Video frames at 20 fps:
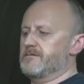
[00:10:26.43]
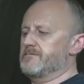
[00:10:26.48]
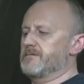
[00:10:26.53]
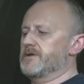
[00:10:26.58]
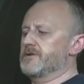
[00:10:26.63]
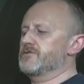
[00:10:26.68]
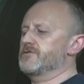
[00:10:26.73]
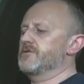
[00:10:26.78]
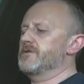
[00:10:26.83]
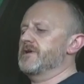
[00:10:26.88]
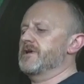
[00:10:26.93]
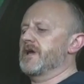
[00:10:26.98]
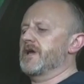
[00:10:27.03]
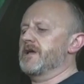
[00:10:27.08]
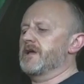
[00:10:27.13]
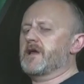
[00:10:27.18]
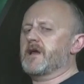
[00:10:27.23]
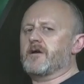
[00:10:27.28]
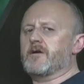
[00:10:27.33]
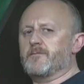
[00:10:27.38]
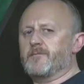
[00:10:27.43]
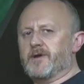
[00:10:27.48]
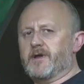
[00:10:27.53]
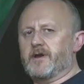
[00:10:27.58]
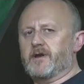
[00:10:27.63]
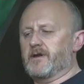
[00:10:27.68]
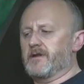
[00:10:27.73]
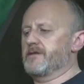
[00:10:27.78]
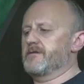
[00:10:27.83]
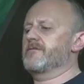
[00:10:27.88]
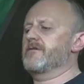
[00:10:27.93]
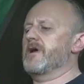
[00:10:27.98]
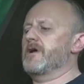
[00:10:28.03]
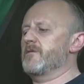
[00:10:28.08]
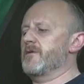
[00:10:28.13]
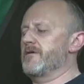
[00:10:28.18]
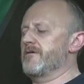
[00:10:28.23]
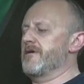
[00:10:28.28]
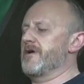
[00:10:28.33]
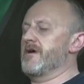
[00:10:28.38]
Make sure you get your carabiner the right
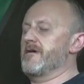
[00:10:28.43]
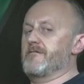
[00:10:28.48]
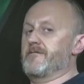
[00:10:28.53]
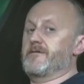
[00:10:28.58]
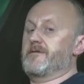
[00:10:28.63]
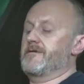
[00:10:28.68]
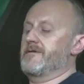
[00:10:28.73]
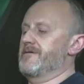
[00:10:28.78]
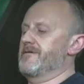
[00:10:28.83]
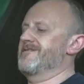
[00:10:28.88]
way around.